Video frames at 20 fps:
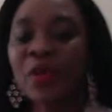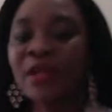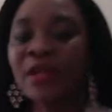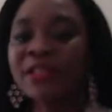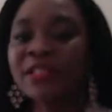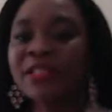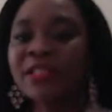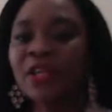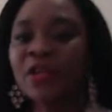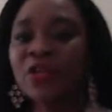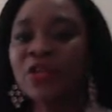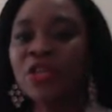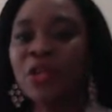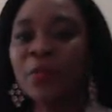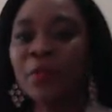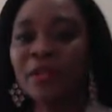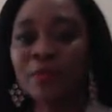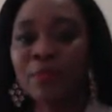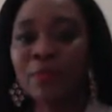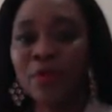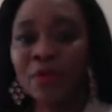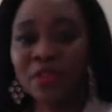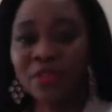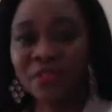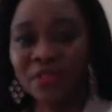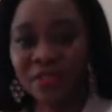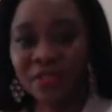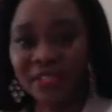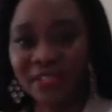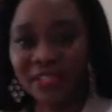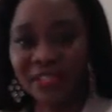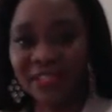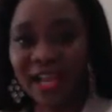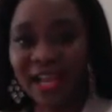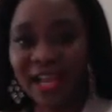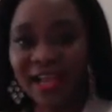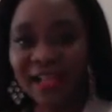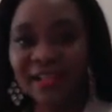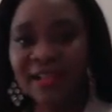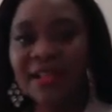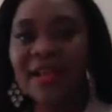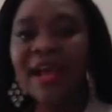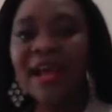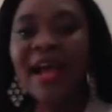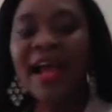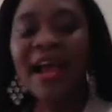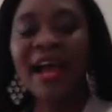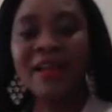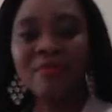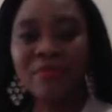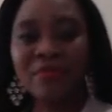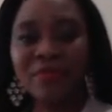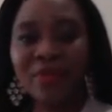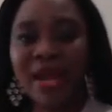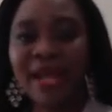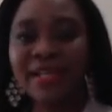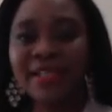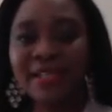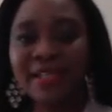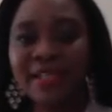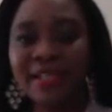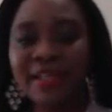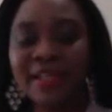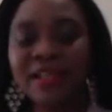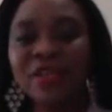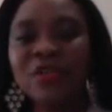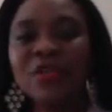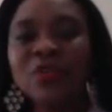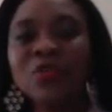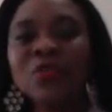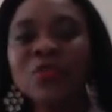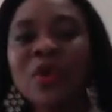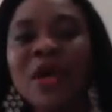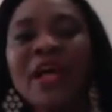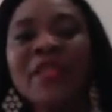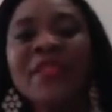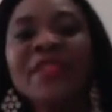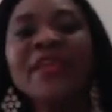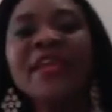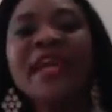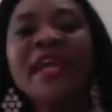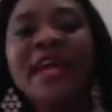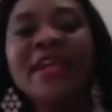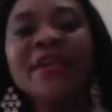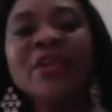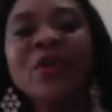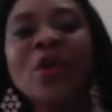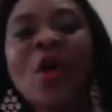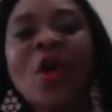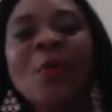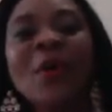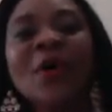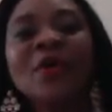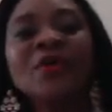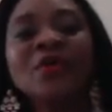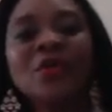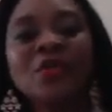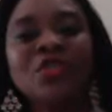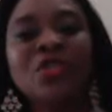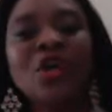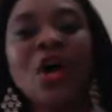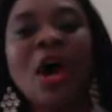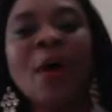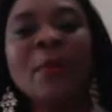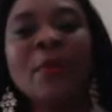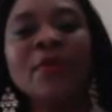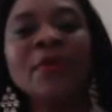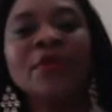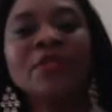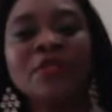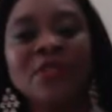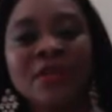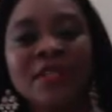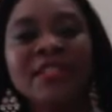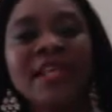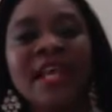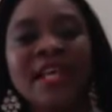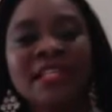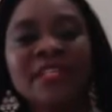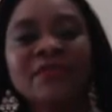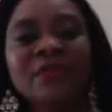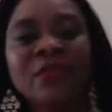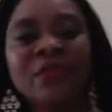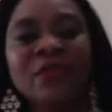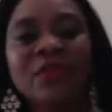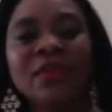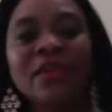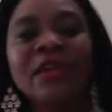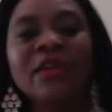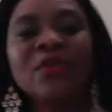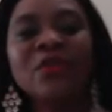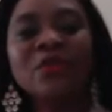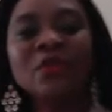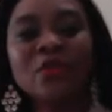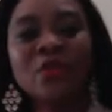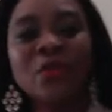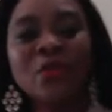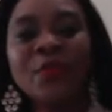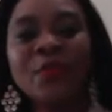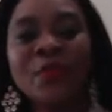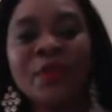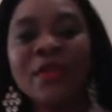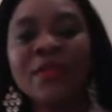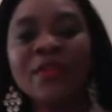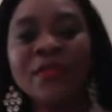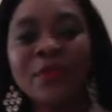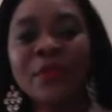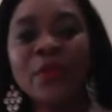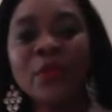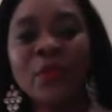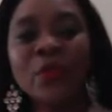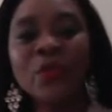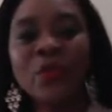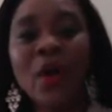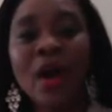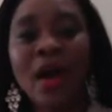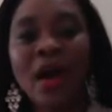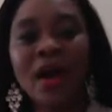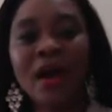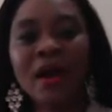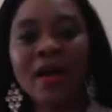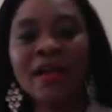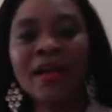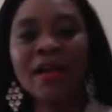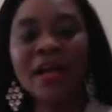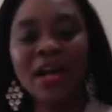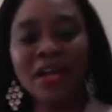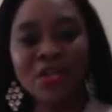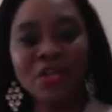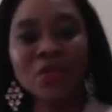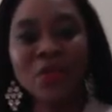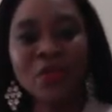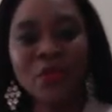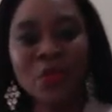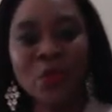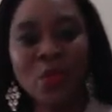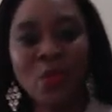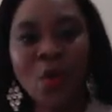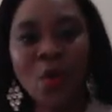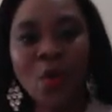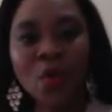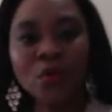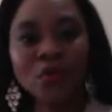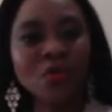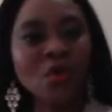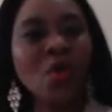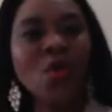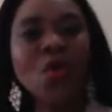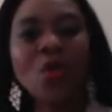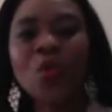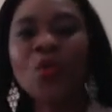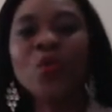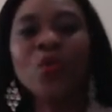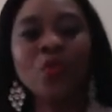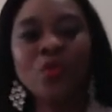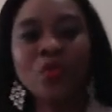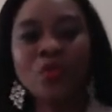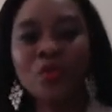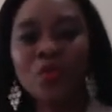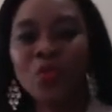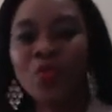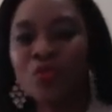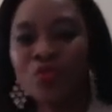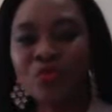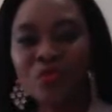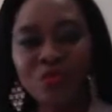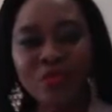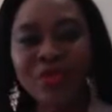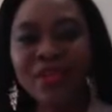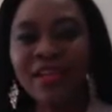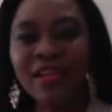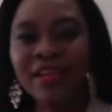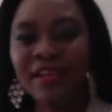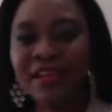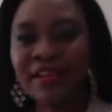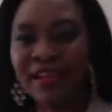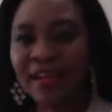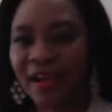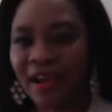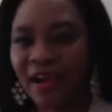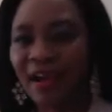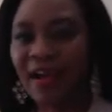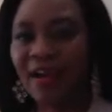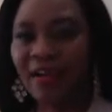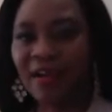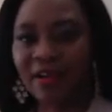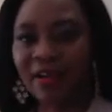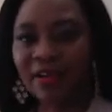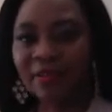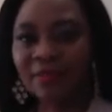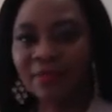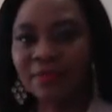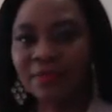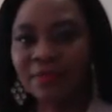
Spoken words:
where I'll teach you about personal style and branding. So at the end, you come out on top, successful, to be who you are and show the world who you really are.